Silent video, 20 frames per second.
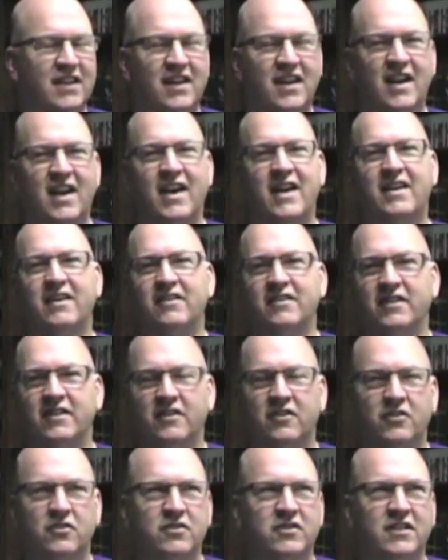I don't
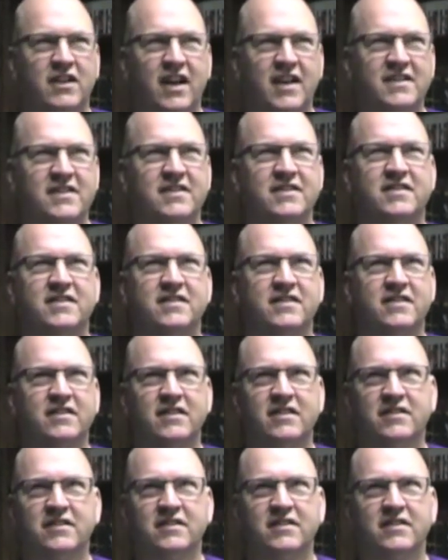know. I just
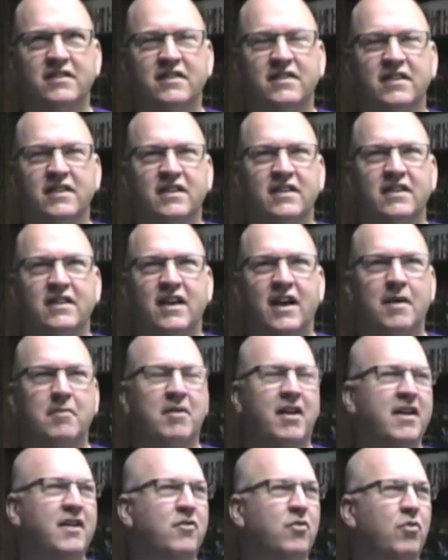I'm
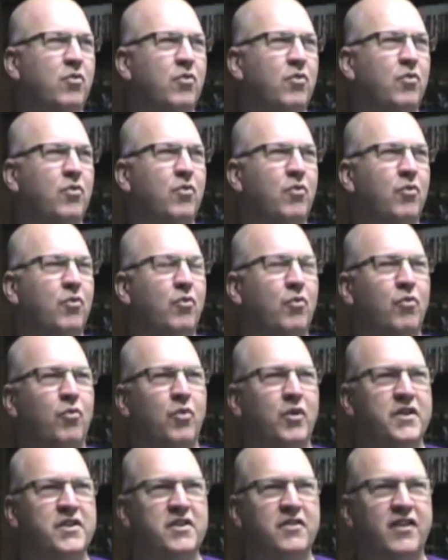like
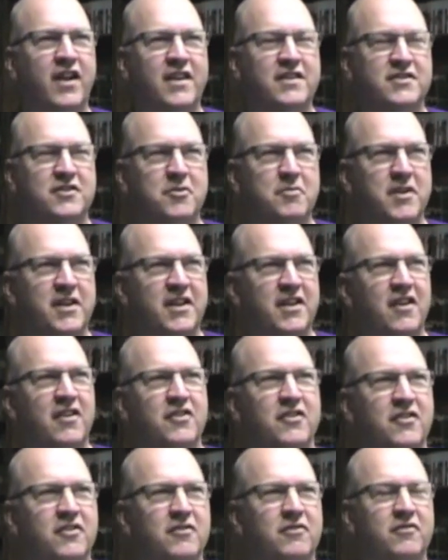when you got so many
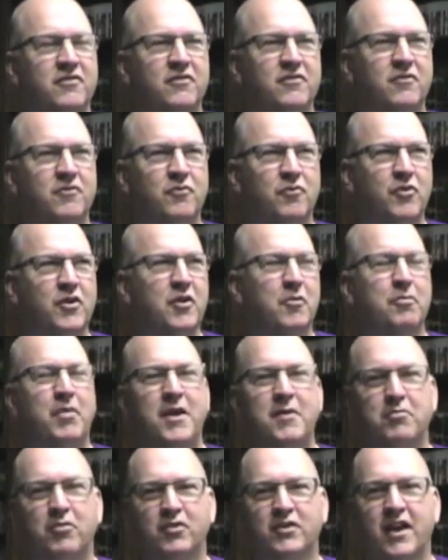other real
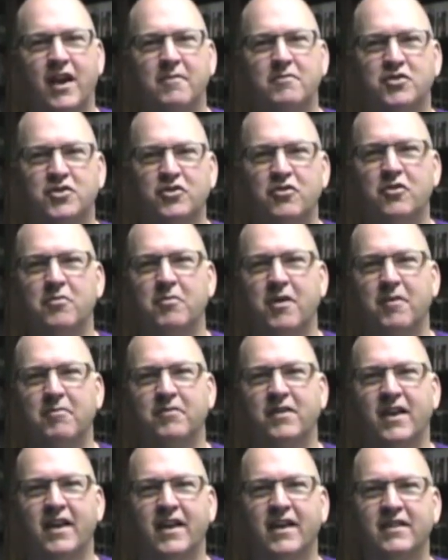people type shoot 'em up
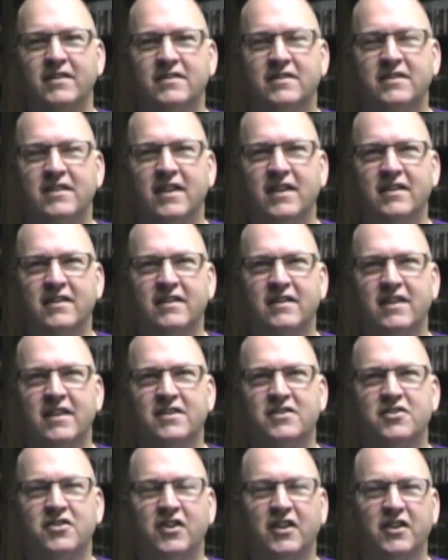things that
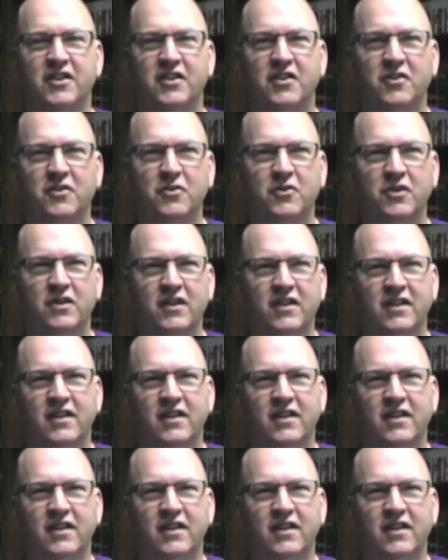that you can do.